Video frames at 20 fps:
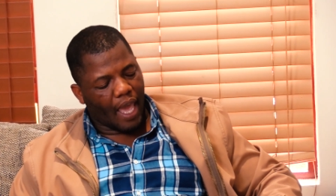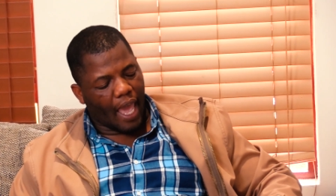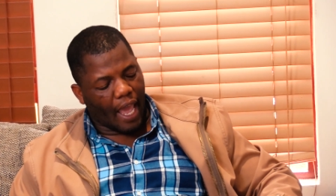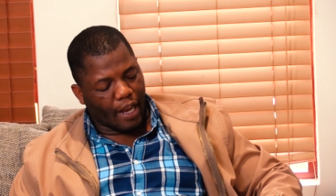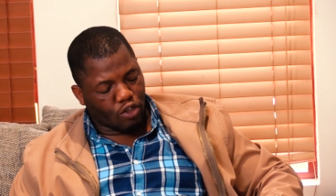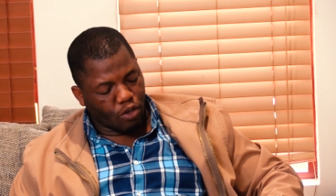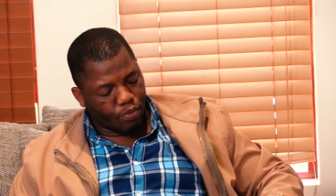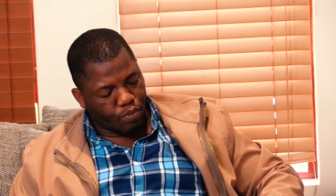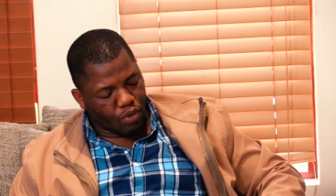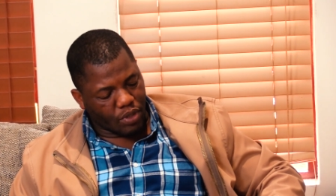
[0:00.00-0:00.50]

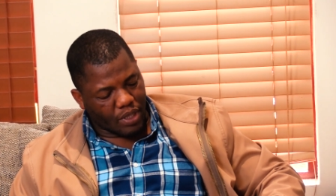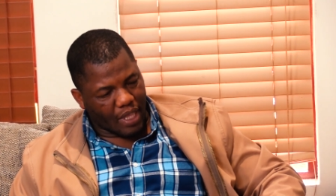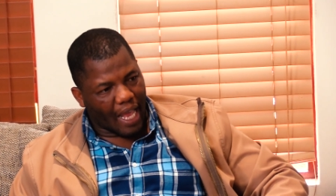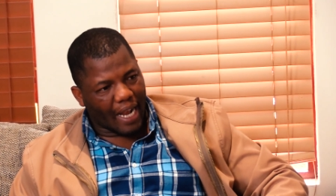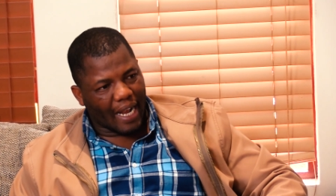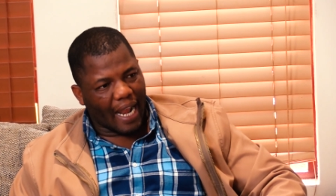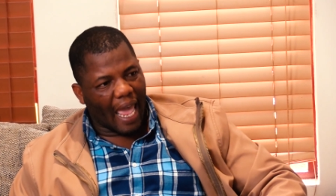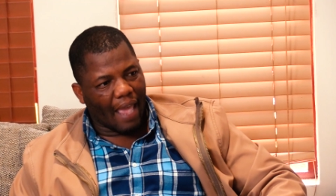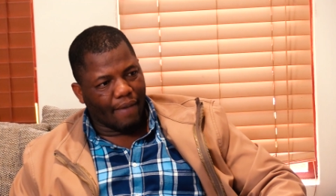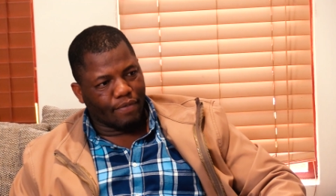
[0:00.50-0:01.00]
uh, to put
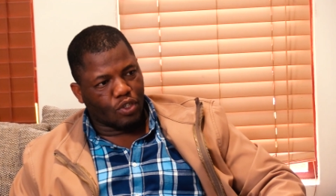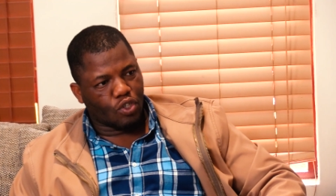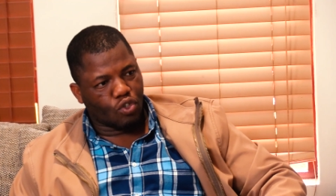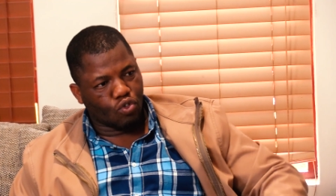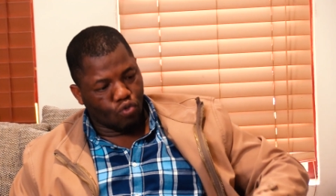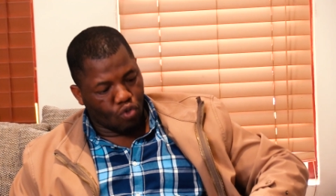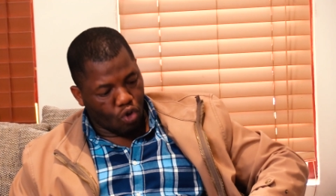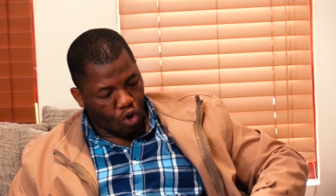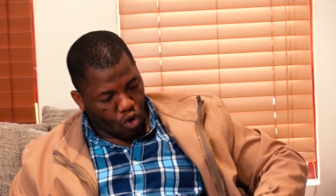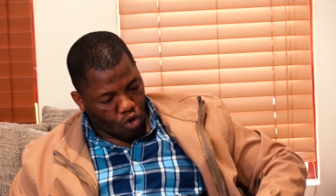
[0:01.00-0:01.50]
their lives
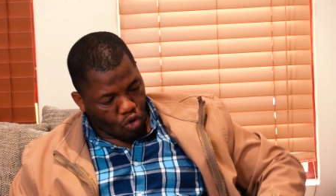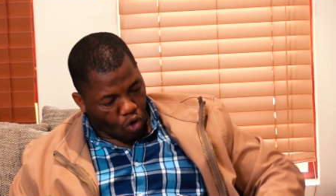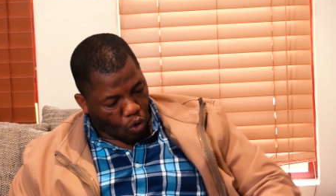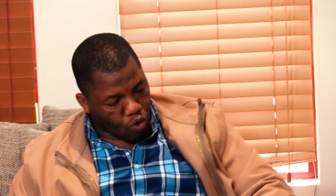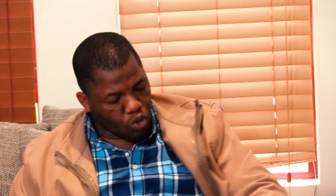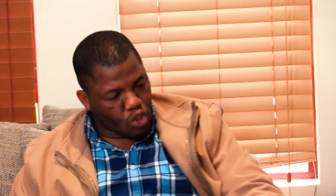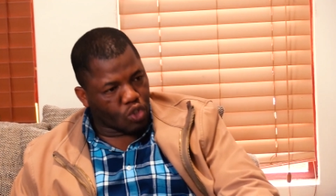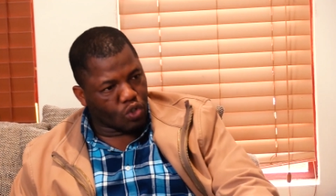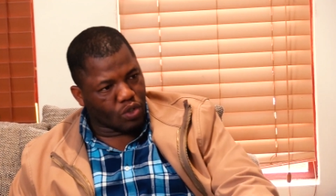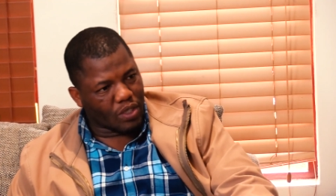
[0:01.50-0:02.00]
to
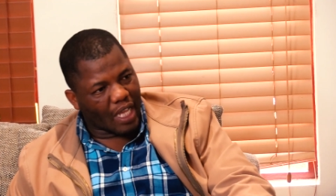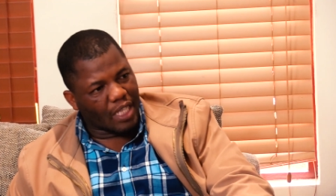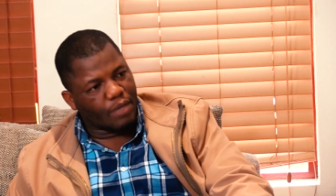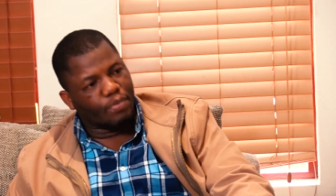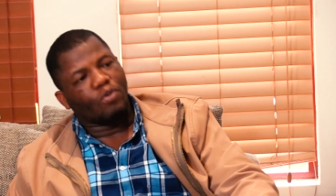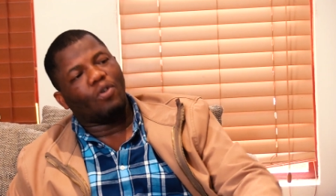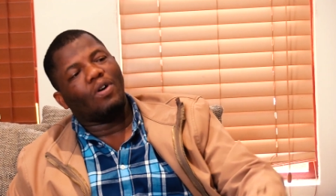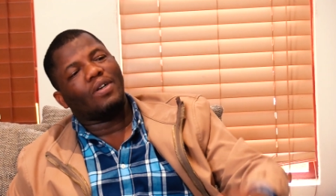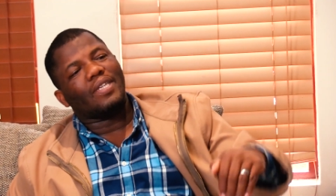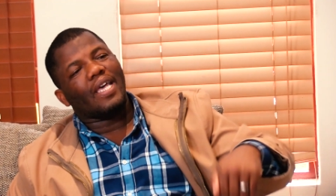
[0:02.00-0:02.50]
go through that
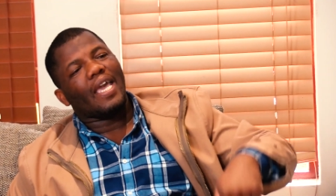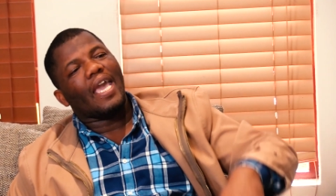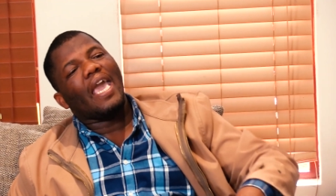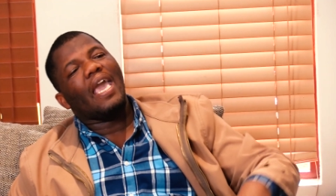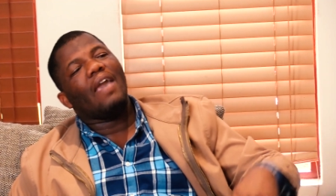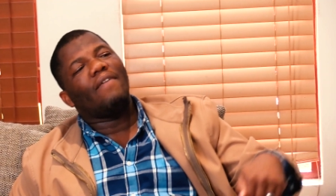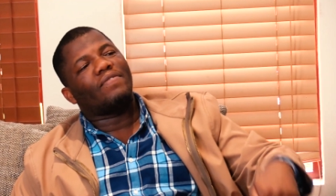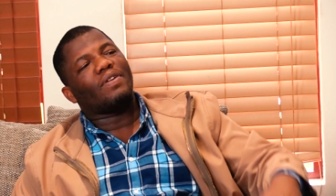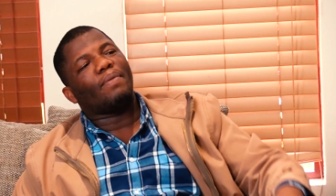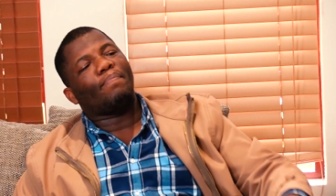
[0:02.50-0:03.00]
because
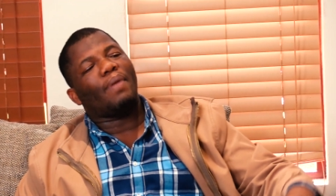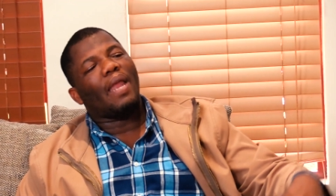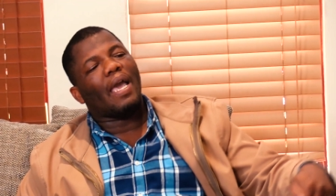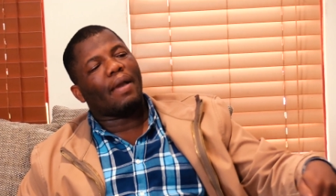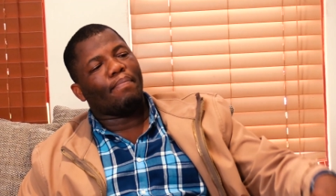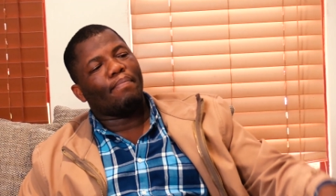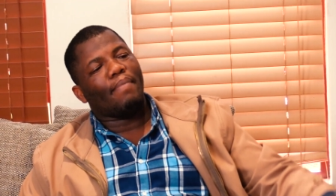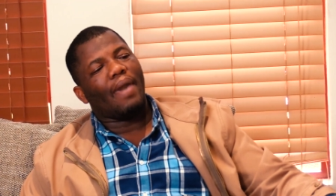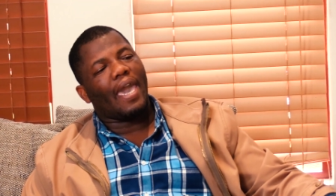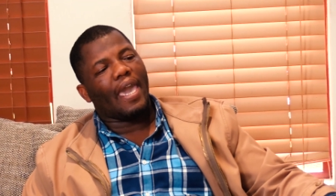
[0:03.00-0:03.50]
every
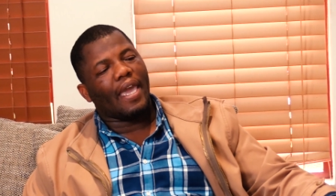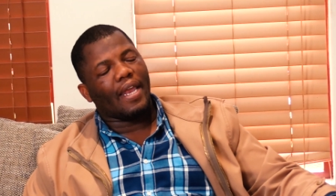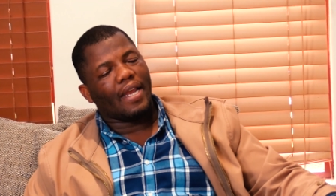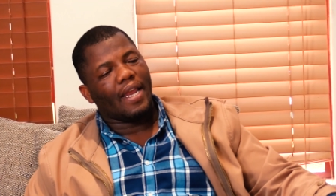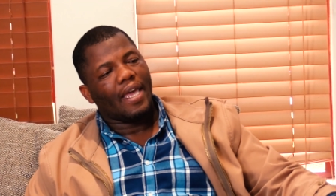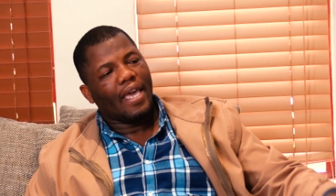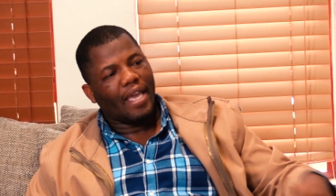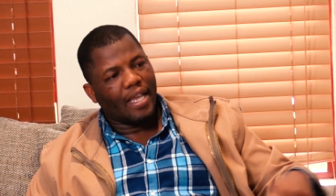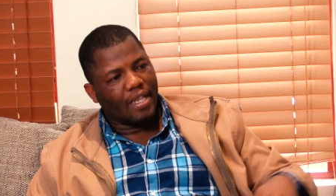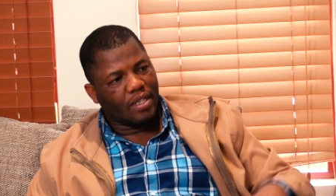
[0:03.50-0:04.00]
black male
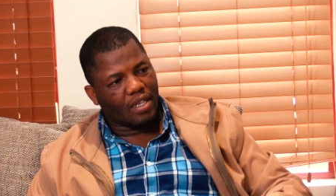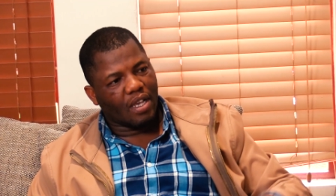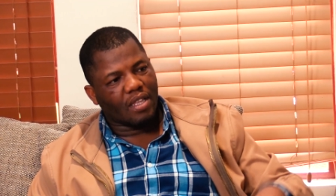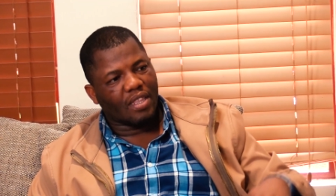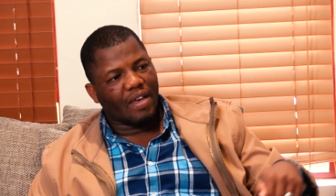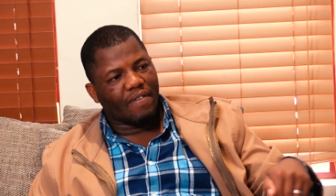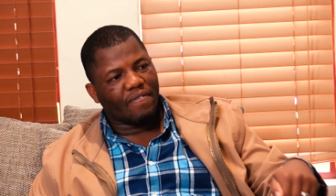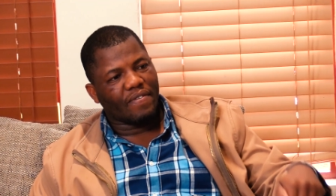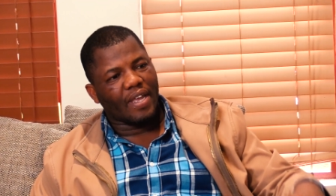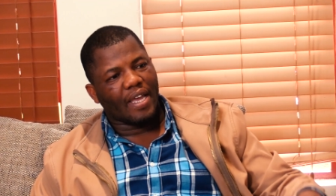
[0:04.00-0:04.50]
in
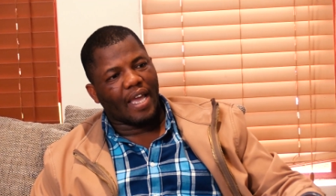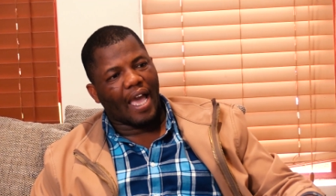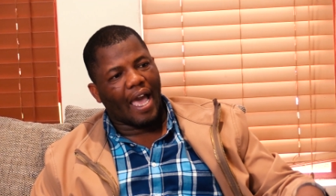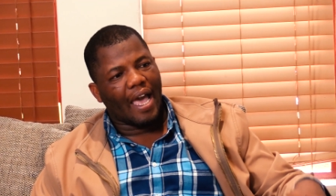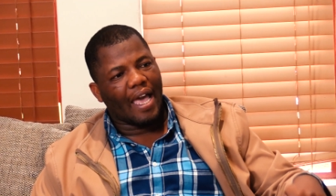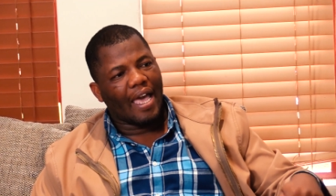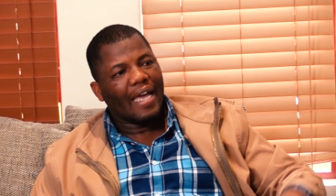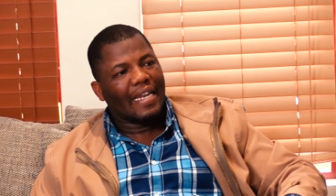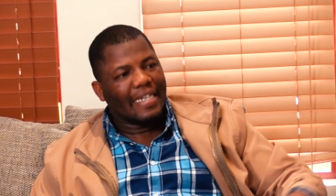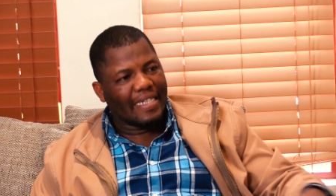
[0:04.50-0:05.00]
South
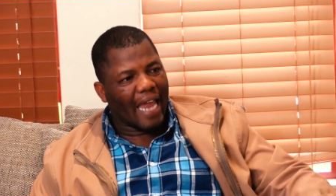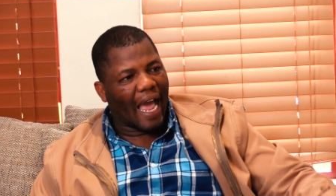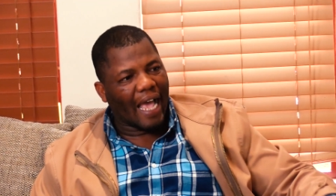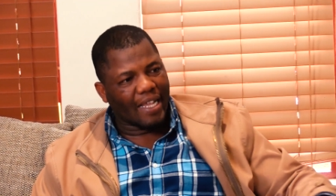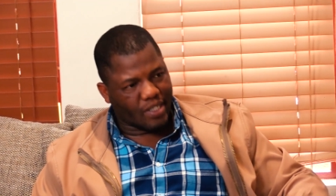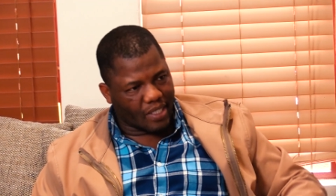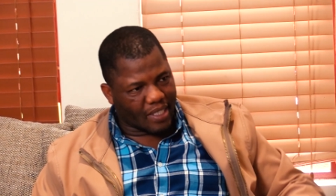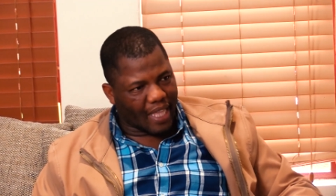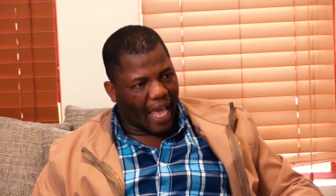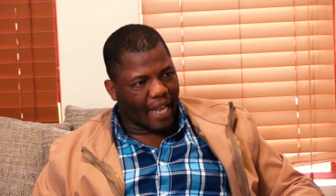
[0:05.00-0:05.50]
Africa
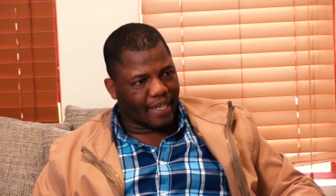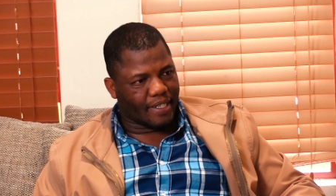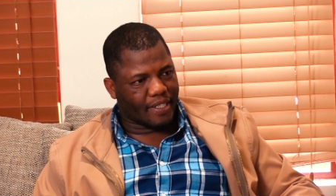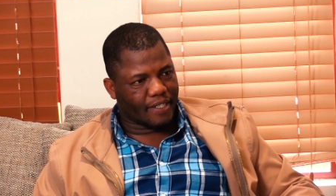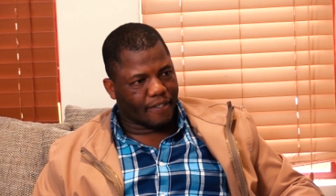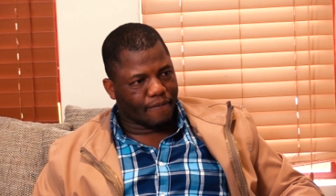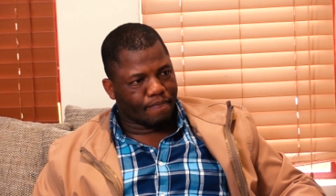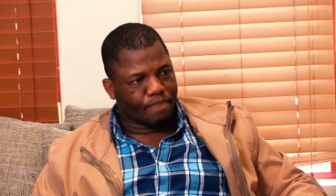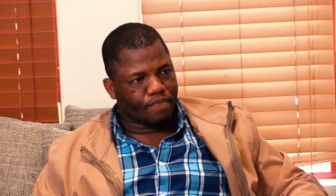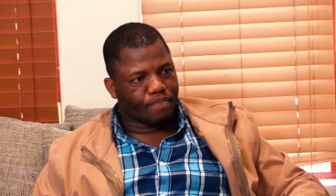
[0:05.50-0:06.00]
does
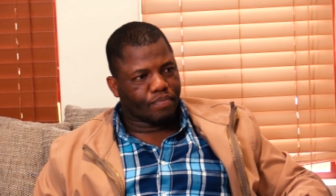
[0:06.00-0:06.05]
that.